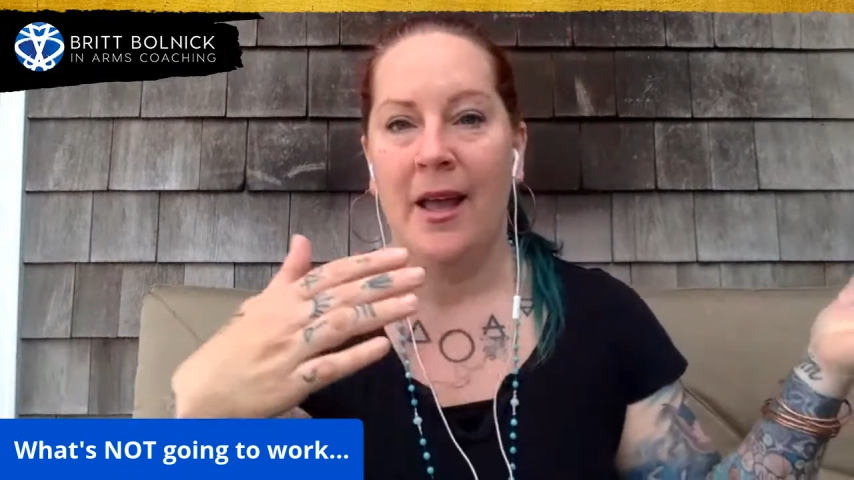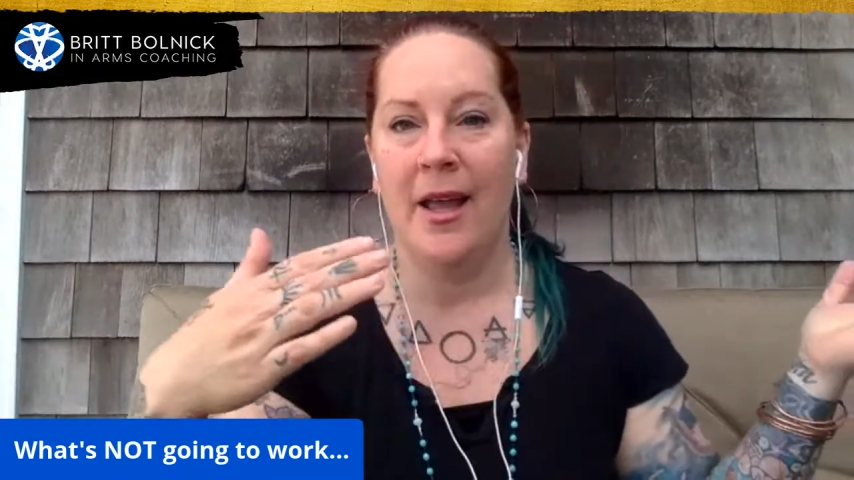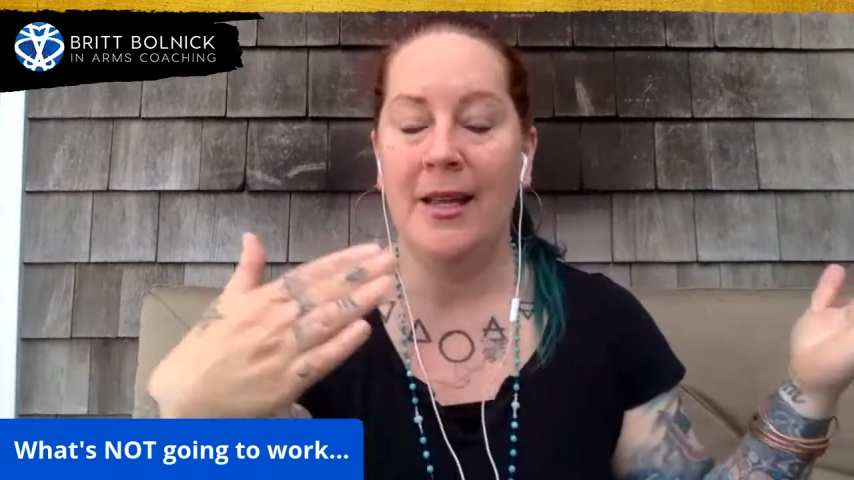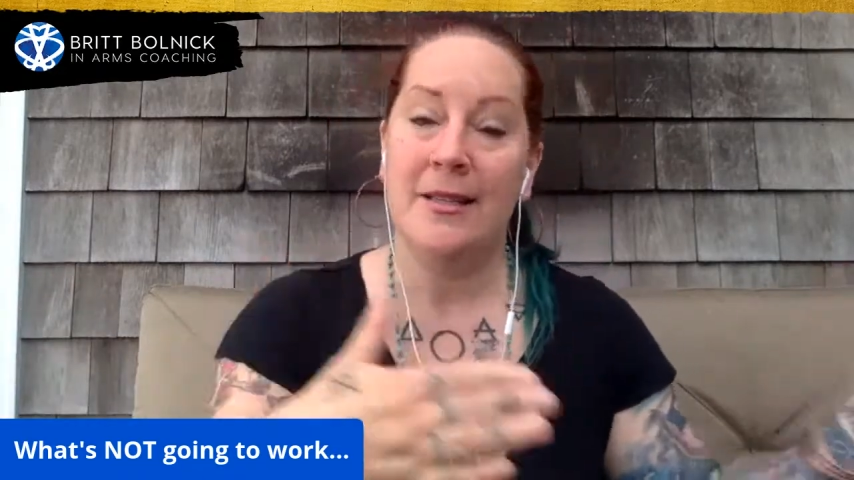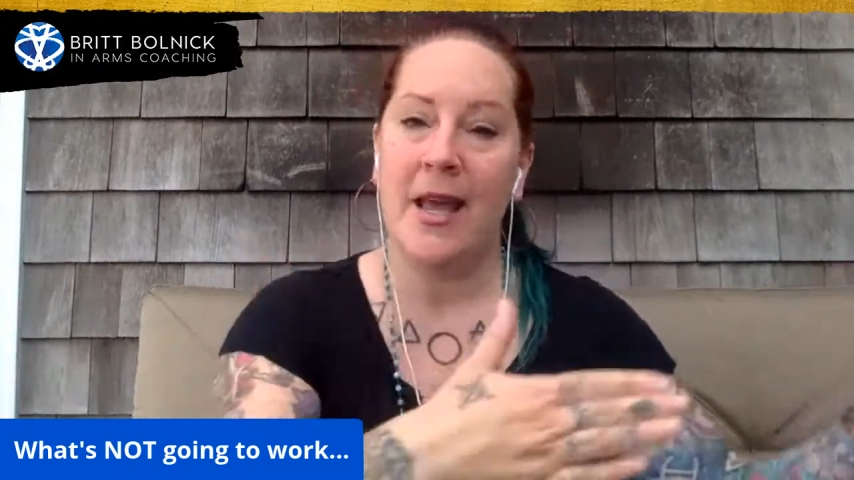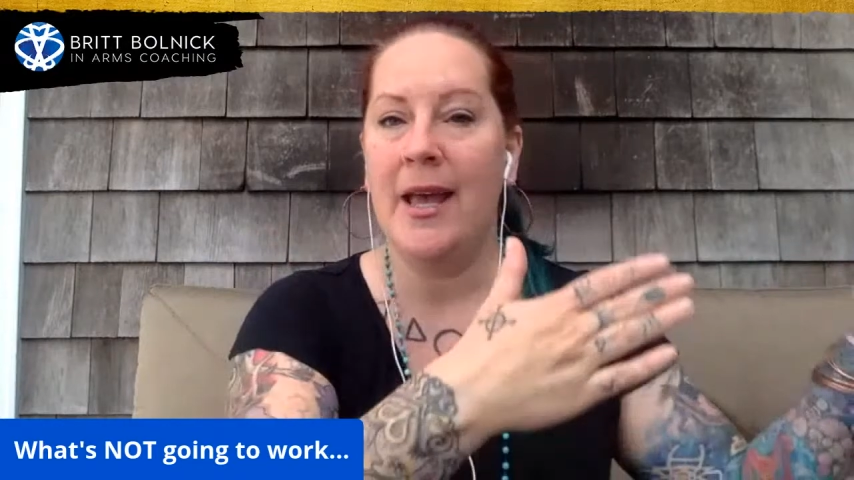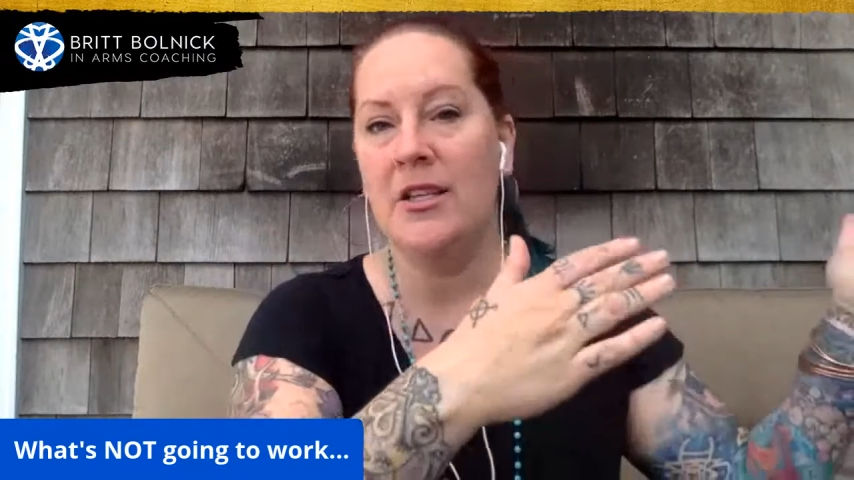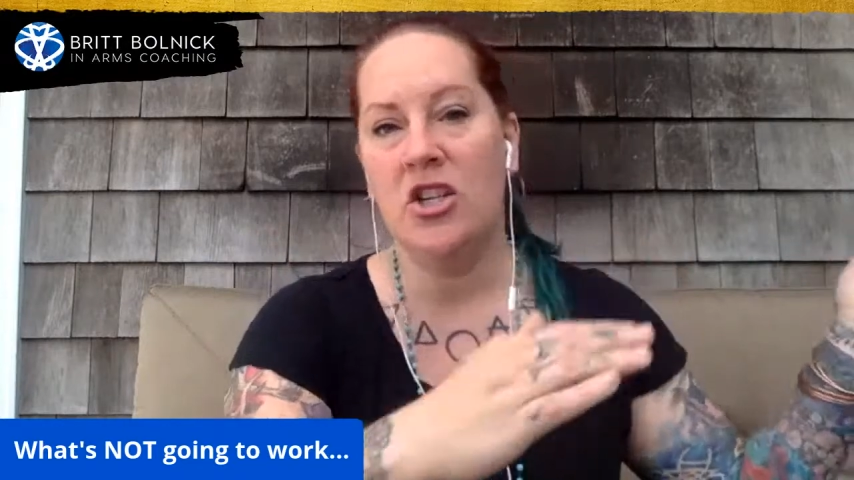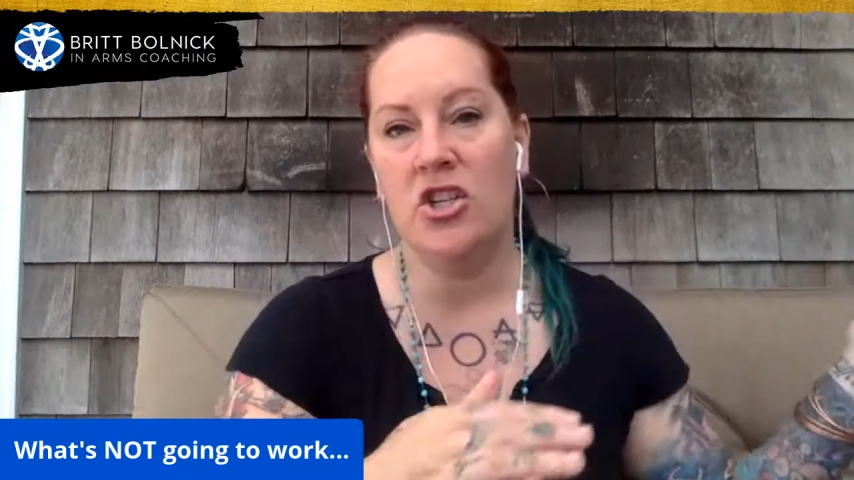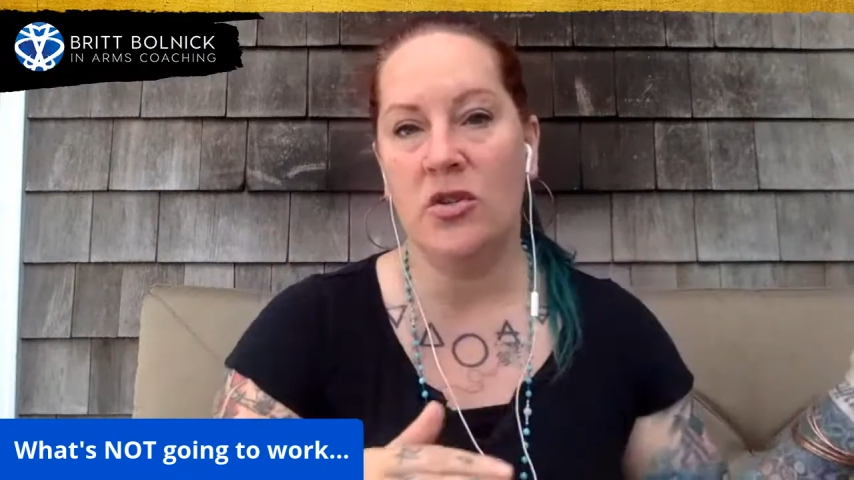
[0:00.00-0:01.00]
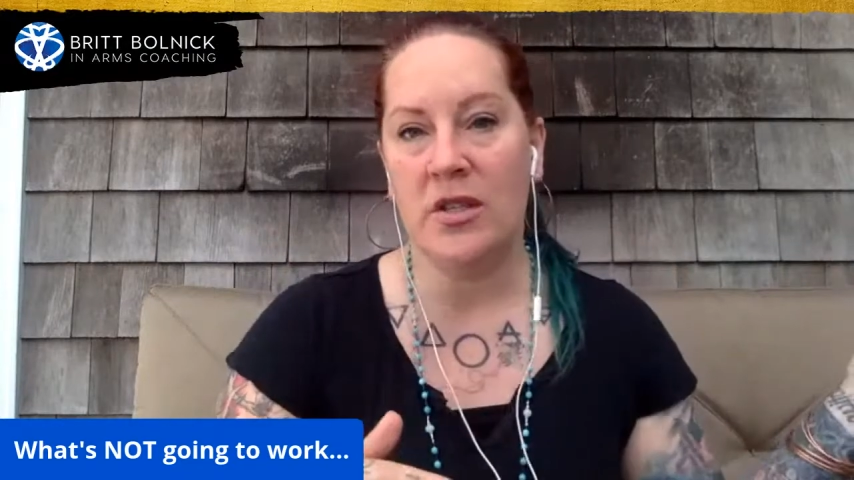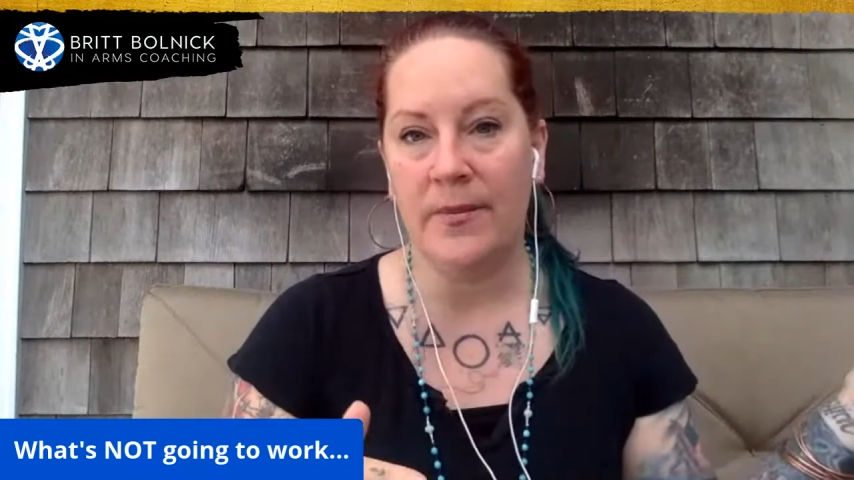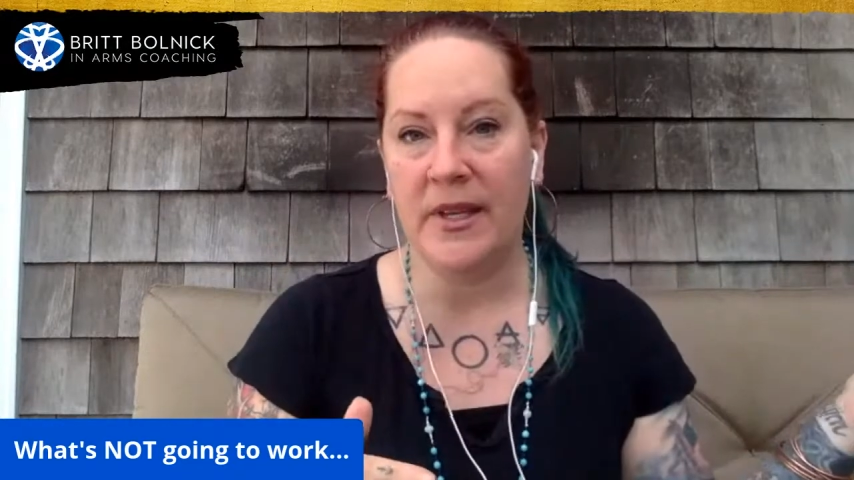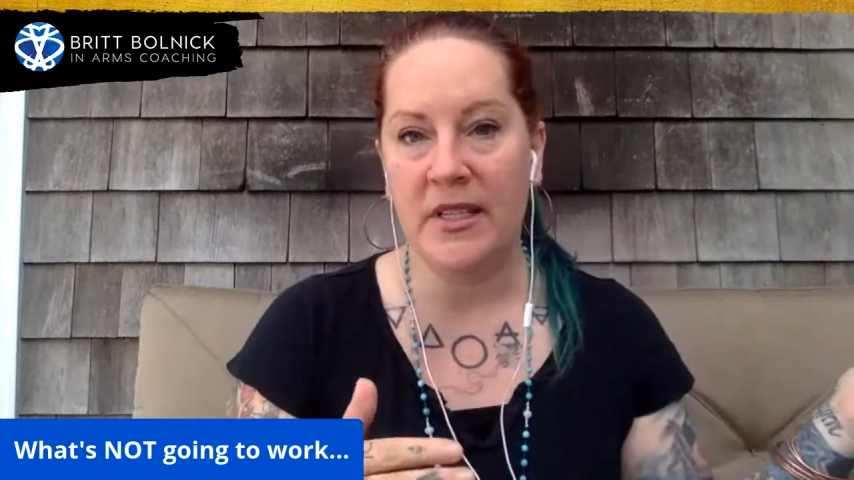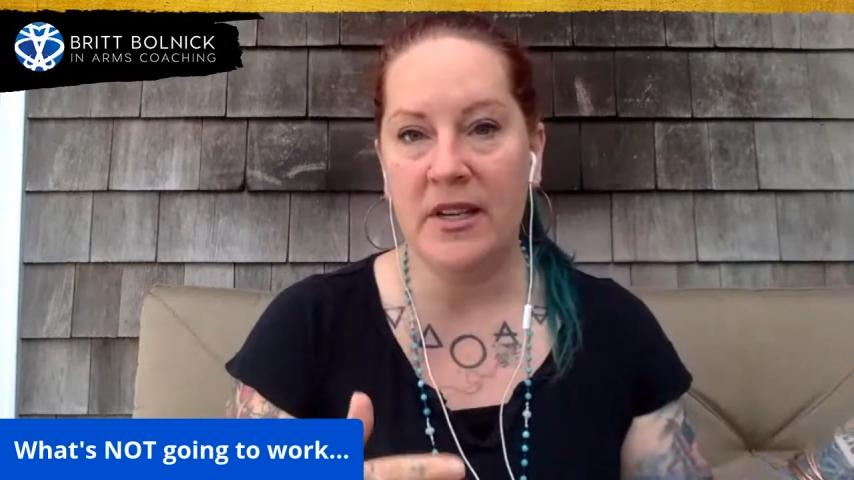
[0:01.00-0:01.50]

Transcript: intend to do something